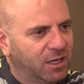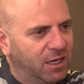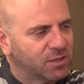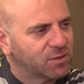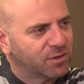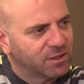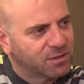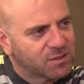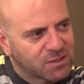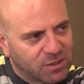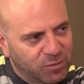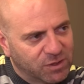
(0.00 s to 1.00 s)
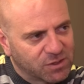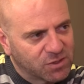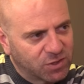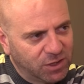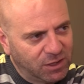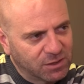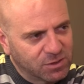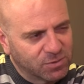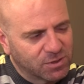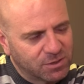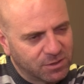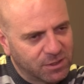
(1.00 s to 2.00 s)
And so I think this is the biggest challenge,
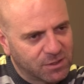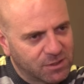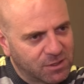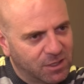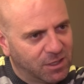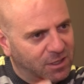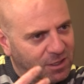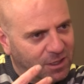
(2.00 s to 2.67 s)
which creates